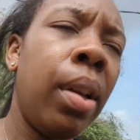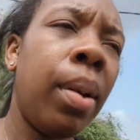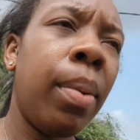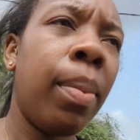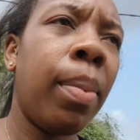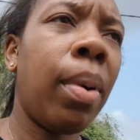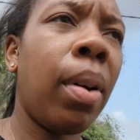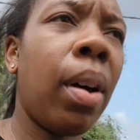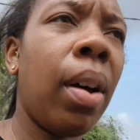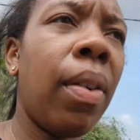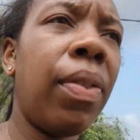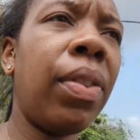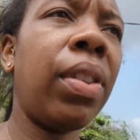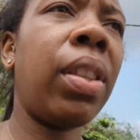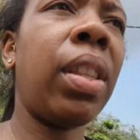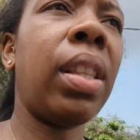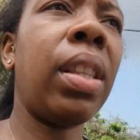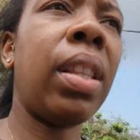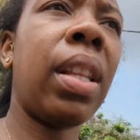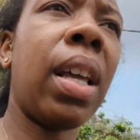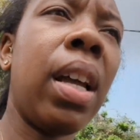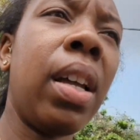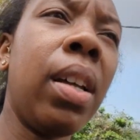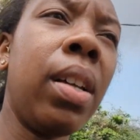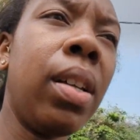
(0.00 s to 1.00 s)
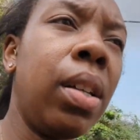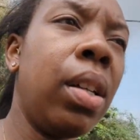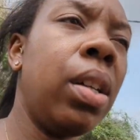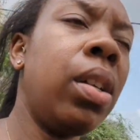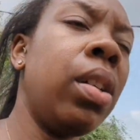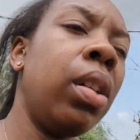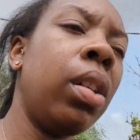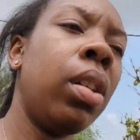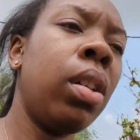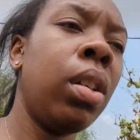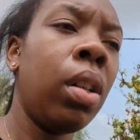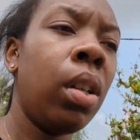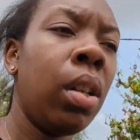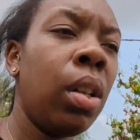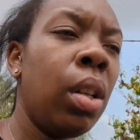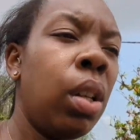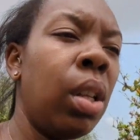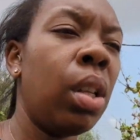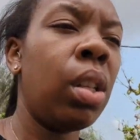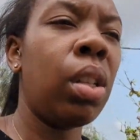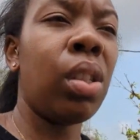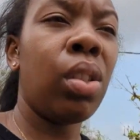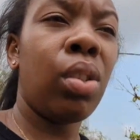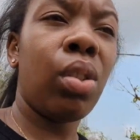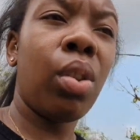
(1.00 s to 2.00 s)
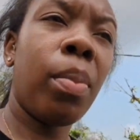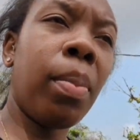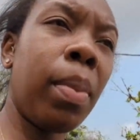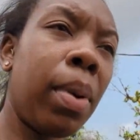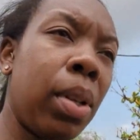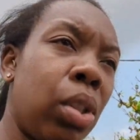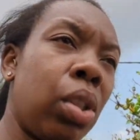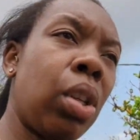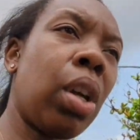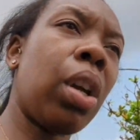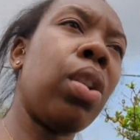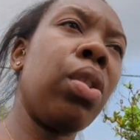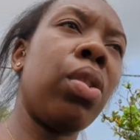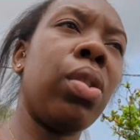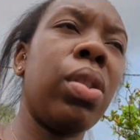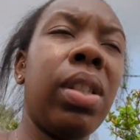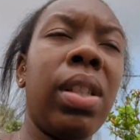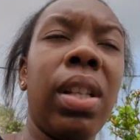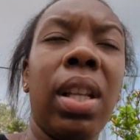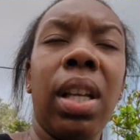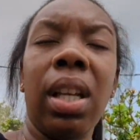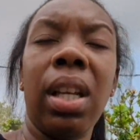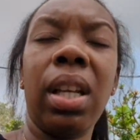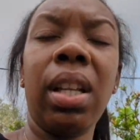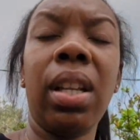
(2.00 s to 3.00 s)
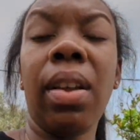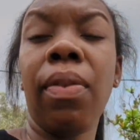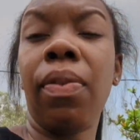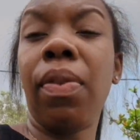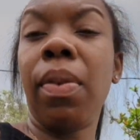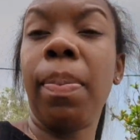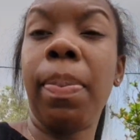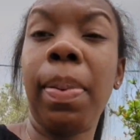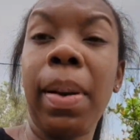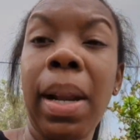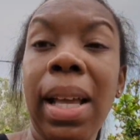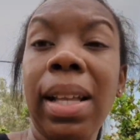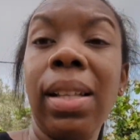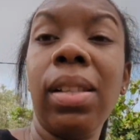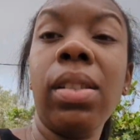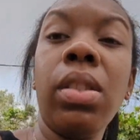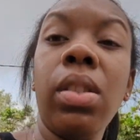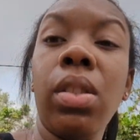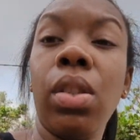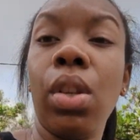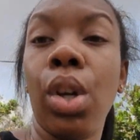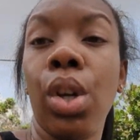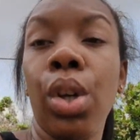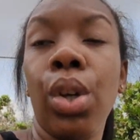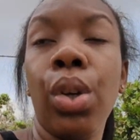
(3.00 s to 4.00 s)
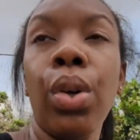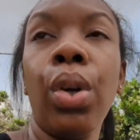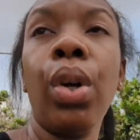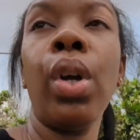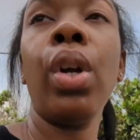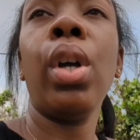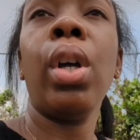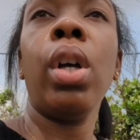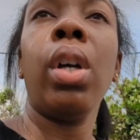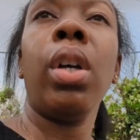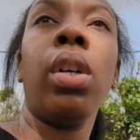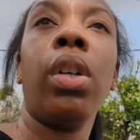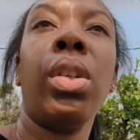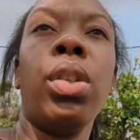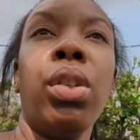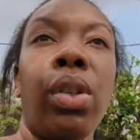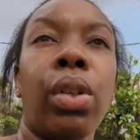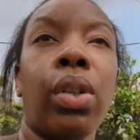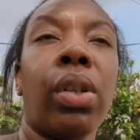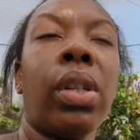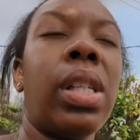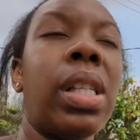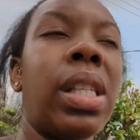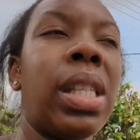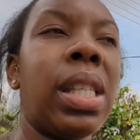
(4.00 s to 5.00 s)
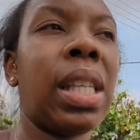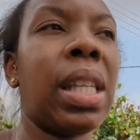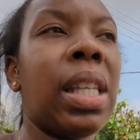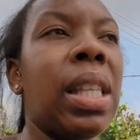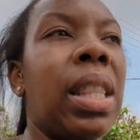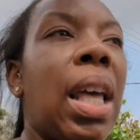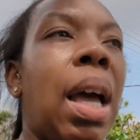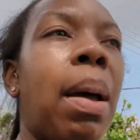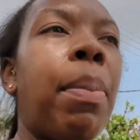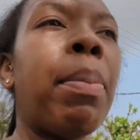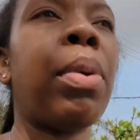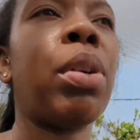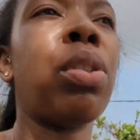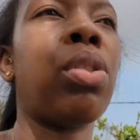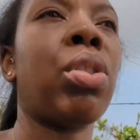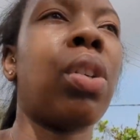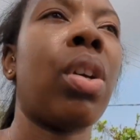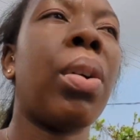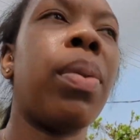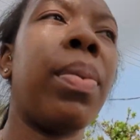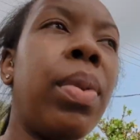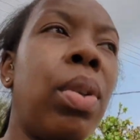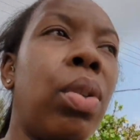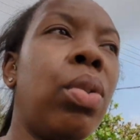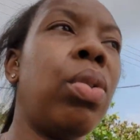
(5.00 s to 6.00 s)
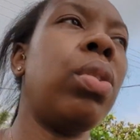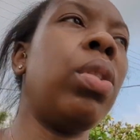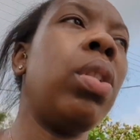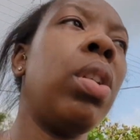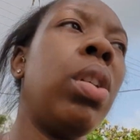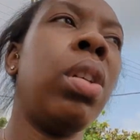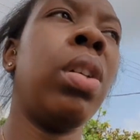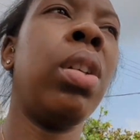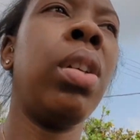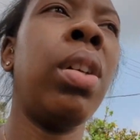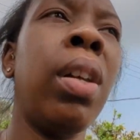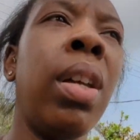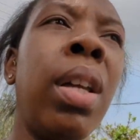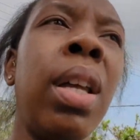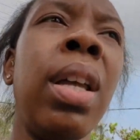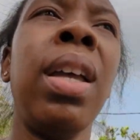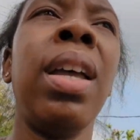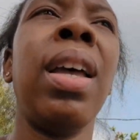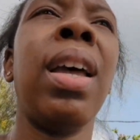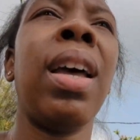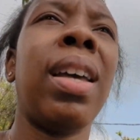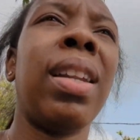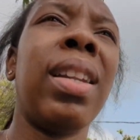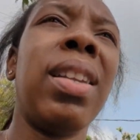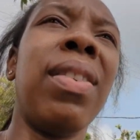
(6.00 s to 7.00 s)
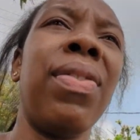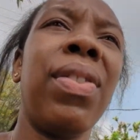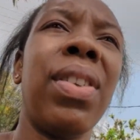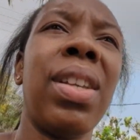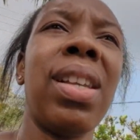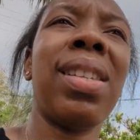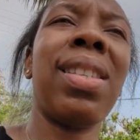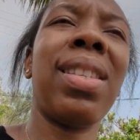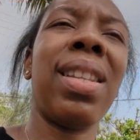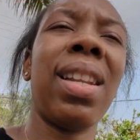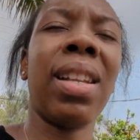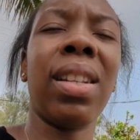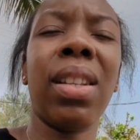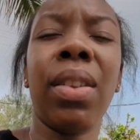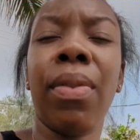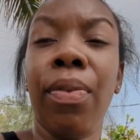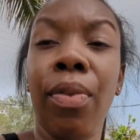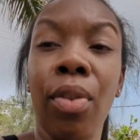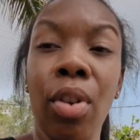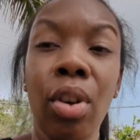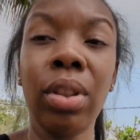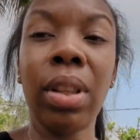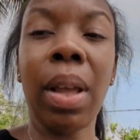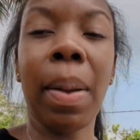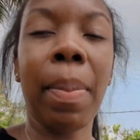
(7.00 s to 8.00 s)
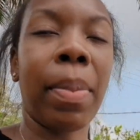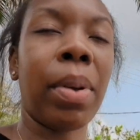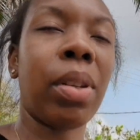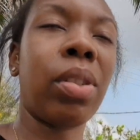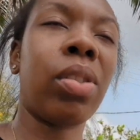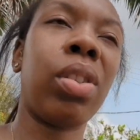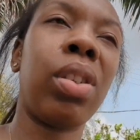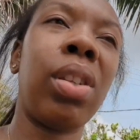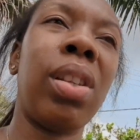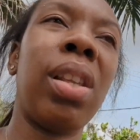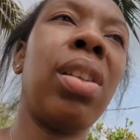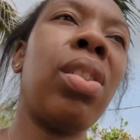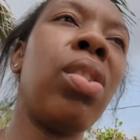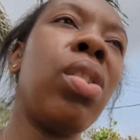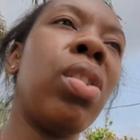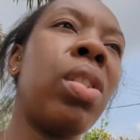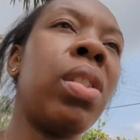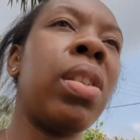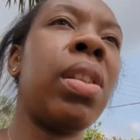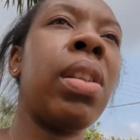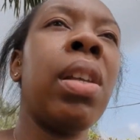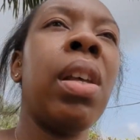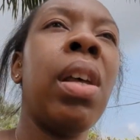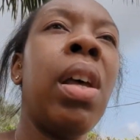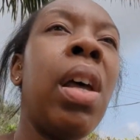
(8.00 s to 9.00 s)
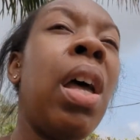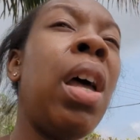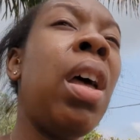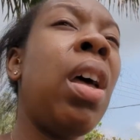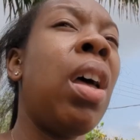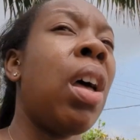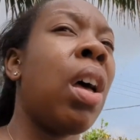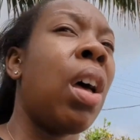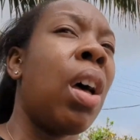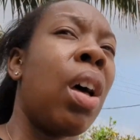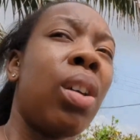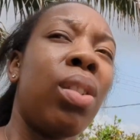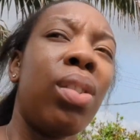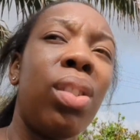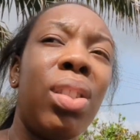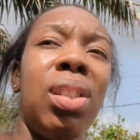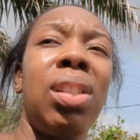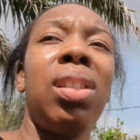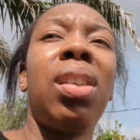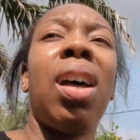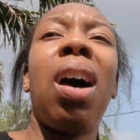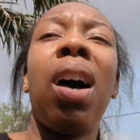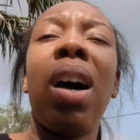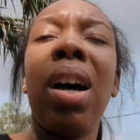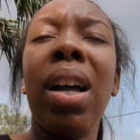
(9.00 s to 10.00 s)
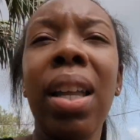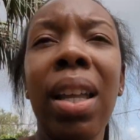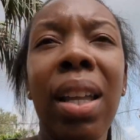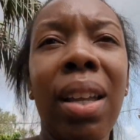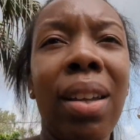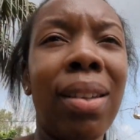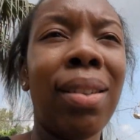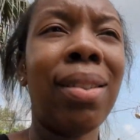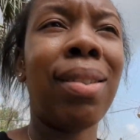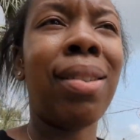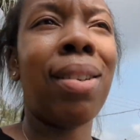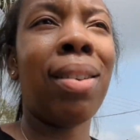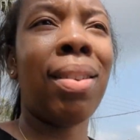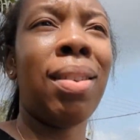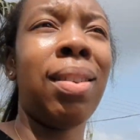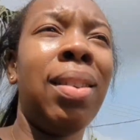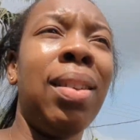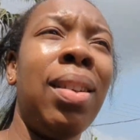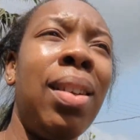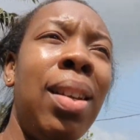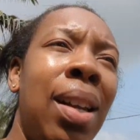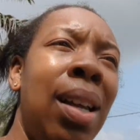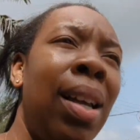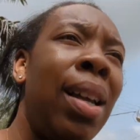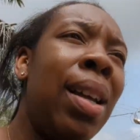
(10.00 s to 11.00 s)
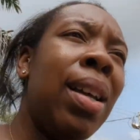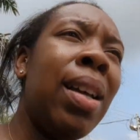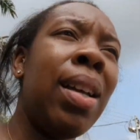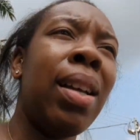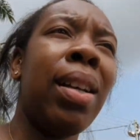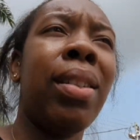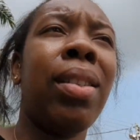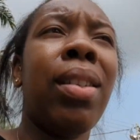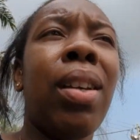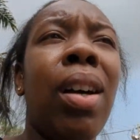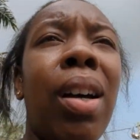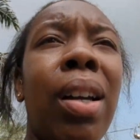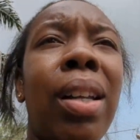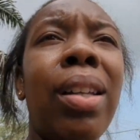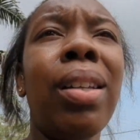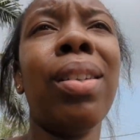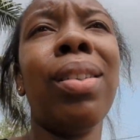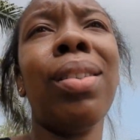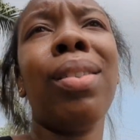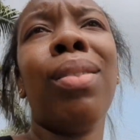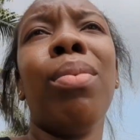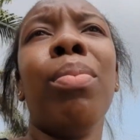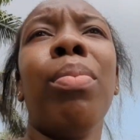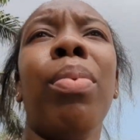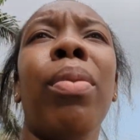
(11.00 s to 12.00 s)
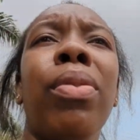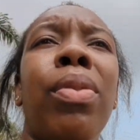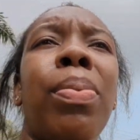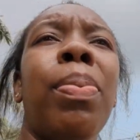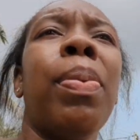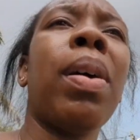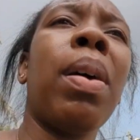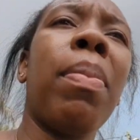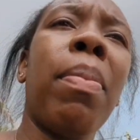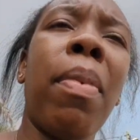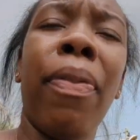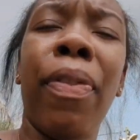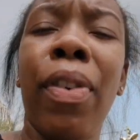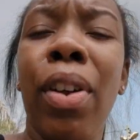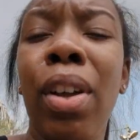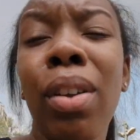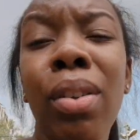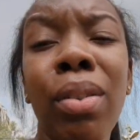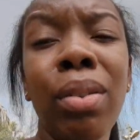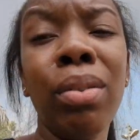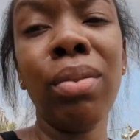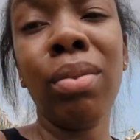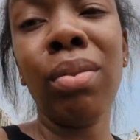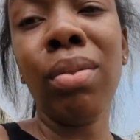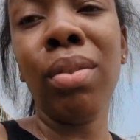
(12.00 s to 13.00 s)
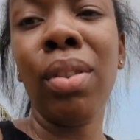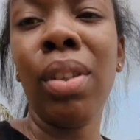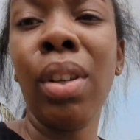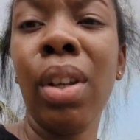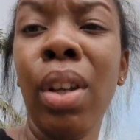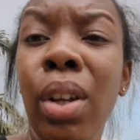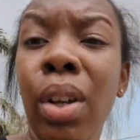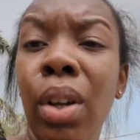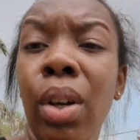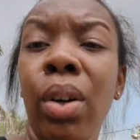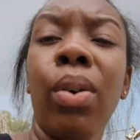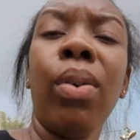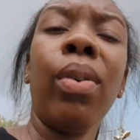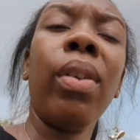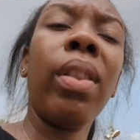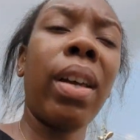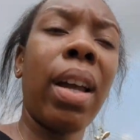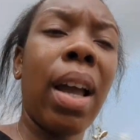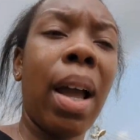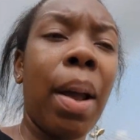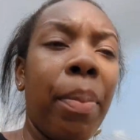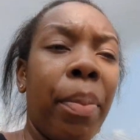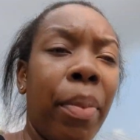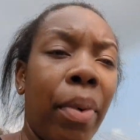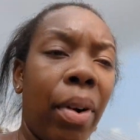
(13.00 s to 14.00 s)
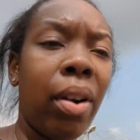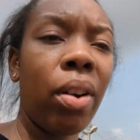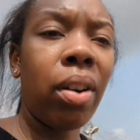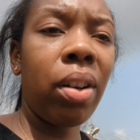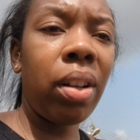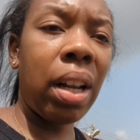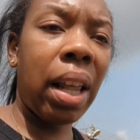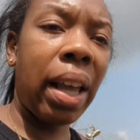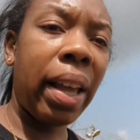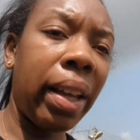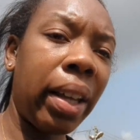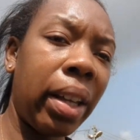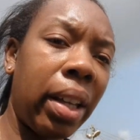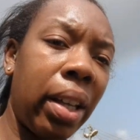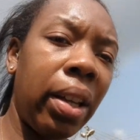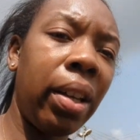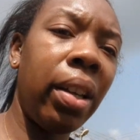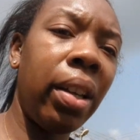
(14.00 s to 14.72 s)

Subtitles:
but other than that, there's not much going on today, nothing planned, so you're not going to see that much going on. And even yesterday, I didn't vlog that much because I was just tired. Tired, couldn't bother to pick up my phone or the camera. Like,